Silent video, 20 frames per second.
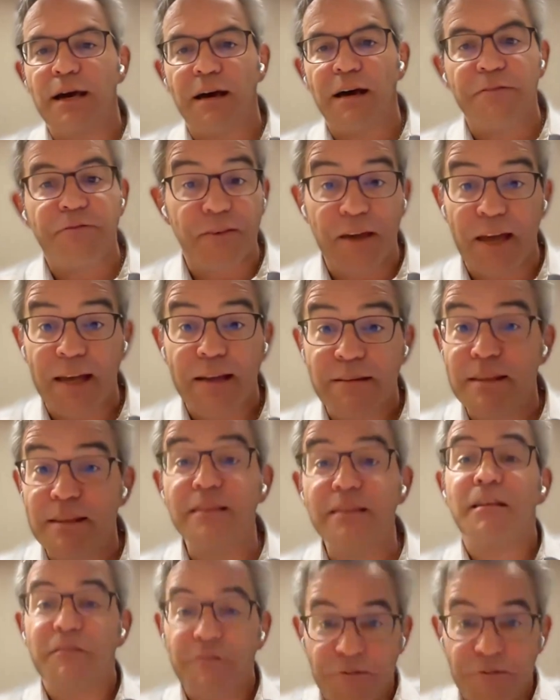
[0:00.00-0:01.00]

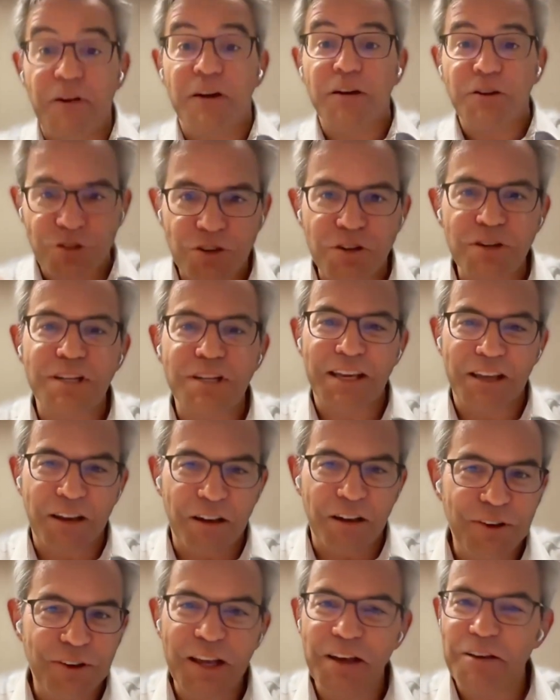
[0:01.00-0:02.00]
affecting the functioning
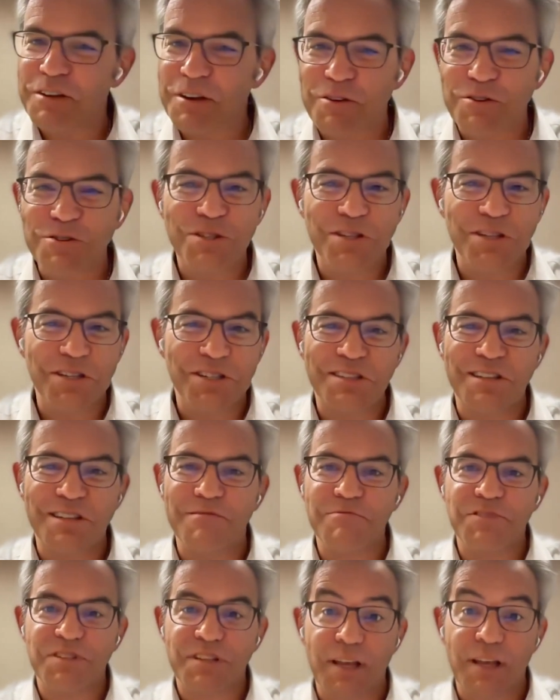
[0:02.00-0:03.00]
of healthcare
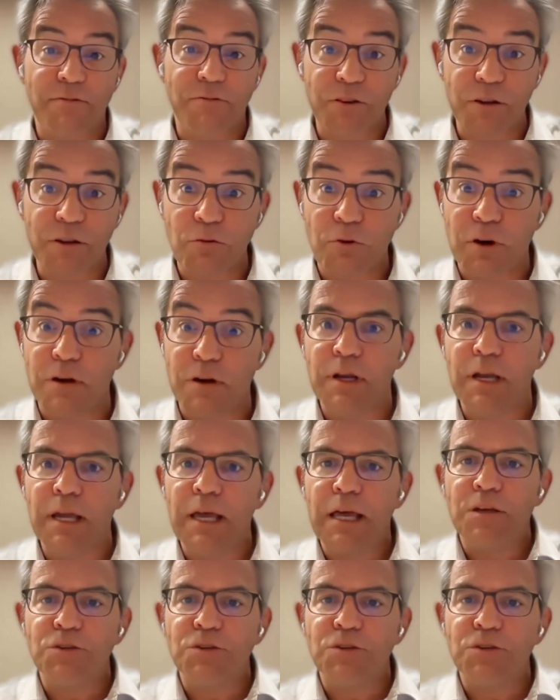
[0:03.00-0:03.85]
systems everywhere.